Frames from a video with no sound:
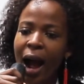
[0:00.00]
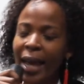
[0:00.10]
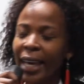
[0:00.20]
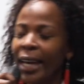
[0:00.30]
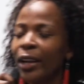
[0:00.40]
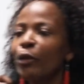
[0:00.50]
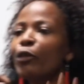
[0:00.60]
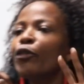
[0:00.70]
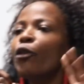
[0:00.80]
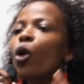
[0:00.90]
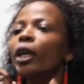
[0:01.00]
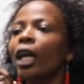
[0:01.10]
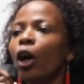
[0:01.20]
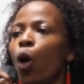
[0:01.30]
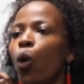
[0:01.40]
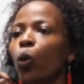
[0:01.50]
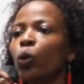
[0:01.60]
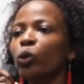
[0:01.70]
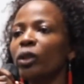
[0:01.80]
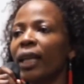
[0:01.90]
I had a
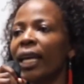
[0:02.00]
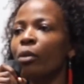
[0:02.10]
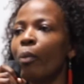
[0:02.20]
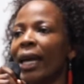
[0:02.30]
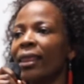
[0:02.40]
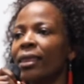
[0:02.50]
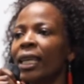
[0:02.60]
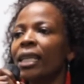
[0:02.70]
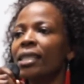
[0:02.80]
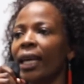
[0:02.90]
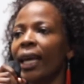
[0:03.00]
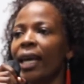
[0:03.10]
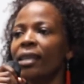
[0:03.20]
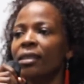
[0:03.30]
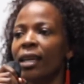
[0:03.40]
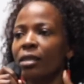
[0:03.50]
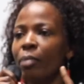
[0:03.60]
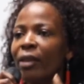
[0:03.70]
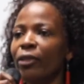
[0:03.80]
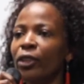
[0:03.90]
four-year-old in my theater case as
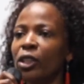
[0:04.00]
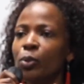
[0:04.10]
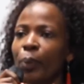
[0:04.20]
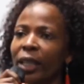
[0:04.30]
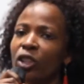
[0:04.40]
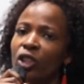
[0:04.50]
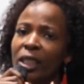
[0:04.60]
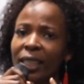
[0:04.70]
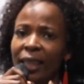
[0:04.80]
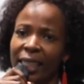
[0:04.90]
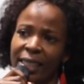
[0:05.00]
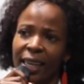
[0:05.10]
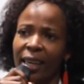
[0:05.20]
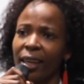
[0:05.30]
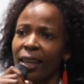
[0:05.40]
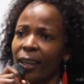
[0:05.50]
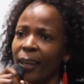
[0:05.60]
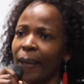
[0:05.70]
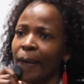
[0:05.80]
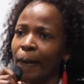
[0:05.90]
my first patient that day.
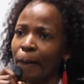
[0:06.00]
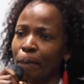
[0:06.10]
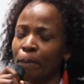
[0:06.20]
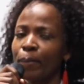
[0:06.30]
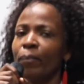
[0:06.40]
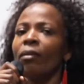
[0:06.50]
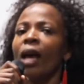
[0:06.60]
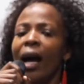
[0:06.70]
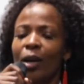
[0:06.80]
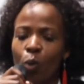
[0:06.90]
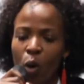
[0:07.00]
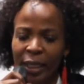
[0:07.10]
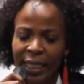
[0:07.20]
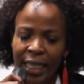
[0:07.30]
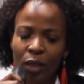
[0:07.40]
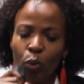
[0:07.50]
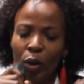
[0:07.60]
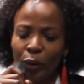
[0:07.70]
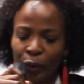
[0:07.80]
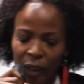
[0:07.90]
I walked in,
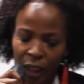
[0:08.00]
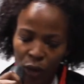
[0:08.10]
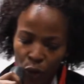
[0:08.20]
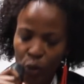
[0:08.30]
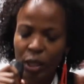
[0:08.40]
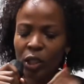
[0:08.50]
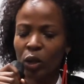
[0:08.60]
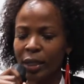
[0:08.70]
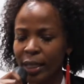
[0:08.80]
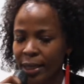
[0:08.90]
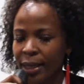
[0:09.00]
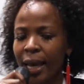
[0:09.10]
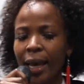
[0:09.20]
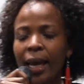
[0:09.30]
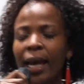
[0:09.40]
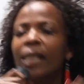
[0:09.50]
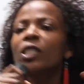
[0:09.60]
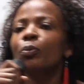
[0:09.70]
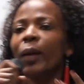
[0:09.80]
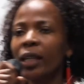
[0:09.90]
one of the junior doctors
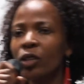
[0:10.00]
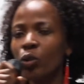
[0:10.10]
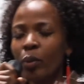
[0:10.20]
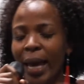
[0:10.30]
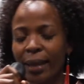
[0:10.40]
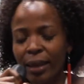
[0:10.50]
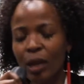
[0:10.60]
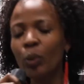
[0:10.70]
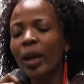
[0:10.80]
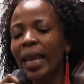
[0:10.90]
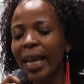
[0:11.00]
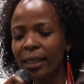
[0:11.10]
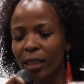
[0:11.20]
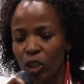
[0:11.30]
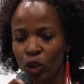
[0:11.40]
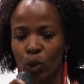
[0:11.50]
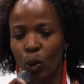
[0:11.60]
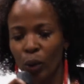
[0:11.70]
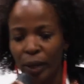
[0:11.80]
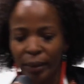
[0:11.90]
explained to me and they relayed the
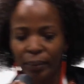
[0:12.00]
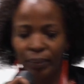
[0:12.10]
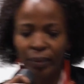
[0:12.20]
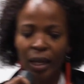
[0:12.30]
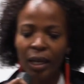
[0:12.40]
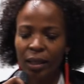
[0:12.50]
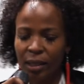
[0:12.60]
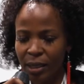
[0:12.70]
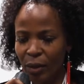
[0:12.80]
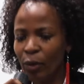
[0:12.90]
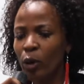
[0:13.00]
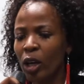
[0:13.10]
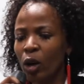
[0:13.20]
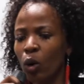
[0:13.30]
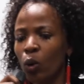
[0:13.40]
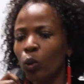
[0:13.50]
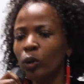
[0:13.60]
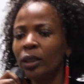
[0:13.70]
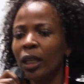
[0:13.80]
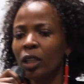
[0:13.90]
story. This is a
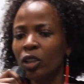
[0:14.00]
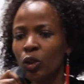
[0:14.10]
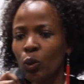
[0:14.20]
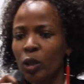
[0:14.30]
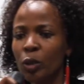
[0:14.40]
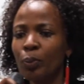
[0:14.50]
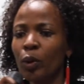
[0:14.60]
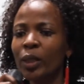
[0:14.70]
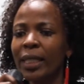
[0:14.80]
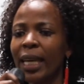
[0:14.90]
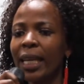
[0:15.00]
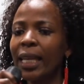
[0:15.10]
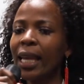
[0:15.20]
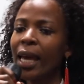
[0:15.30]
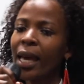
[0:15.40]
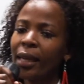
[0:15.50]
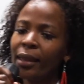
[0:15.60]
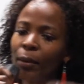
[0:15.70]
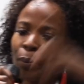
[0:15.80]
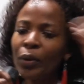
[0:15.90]
four-year-old. She was brought in
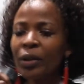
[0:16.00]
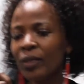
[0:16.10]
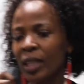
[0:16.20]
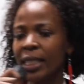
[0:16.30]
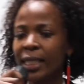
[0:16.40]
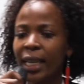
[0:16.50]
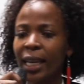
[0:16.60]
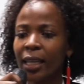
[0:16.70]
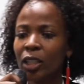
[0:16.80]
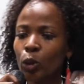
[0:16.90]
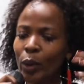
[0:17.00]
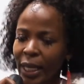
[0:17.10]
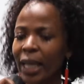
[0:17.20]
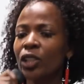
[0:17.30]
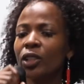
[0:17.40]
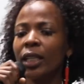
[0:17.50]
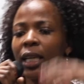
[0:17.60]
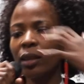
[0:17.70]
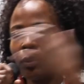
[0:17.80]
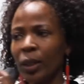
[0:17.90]
the previous day. She was actually
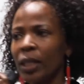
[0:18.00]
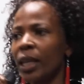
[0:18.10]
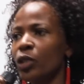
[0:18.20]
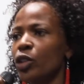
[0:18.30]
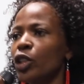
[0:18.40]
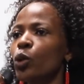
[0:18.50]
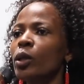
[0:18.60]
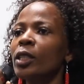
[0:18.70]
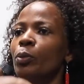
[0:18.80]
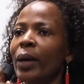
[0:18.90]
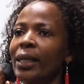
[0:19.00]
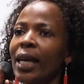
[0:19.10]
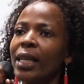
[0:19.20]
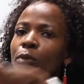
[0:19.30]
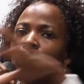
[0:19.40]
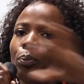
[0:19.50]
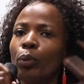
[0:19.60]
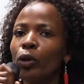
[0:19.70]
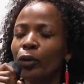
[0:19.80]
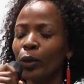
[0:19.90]
in the pediatric unit but has been
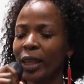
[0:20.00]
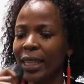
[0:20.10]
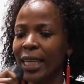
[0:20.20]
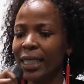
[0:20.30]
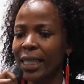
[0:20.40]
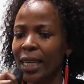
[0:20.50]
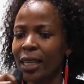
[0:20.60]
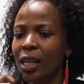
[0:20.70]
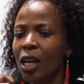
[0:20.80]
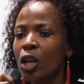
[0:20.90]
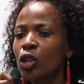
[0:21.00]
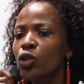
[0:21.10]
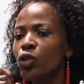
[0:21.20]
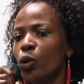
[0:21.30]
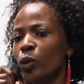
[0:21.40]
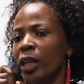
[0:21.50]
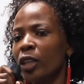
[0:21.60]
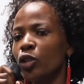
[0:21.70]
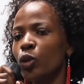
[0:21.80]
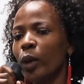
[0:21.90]
booked for theater so
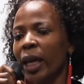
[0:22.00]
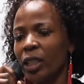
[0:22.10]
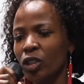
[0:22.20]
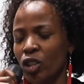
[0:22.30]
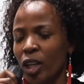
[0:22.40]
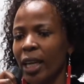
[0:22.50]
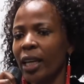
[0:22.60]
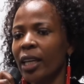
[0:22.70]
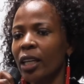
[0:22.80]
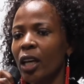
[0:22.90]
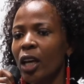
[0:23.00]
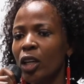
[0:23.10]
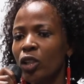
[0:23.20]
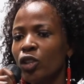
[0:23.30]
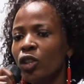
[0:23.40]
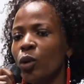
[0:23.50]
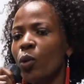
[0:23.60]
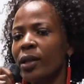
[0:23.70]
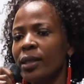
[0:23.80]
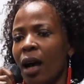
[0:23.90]
that you can check. She
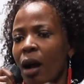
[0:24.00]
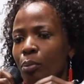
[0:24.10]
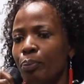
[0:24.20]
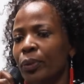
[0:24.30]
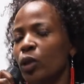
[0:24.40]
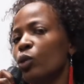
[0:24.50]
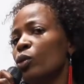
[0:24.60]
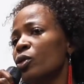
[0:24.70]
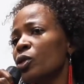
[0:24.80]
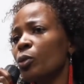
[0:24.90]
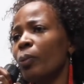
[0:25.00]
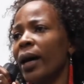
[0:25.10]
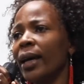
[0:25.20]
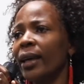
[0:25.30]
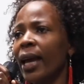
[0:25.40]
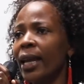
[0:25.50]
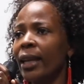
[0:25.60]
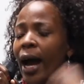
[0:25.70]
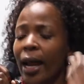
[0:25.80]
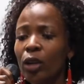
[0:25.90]
was abused by
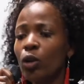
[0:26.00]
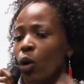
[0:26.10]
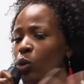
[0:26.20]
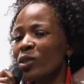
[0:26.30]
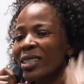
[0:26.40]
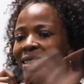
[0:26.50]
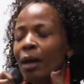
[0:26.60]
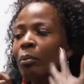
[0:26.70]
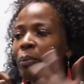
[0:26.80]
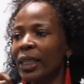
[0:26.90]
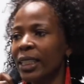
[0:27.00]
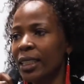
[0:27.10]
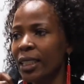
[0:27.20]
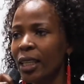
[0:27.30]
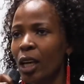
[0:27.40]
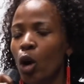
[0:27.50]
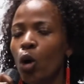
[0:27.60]
an unknown somebody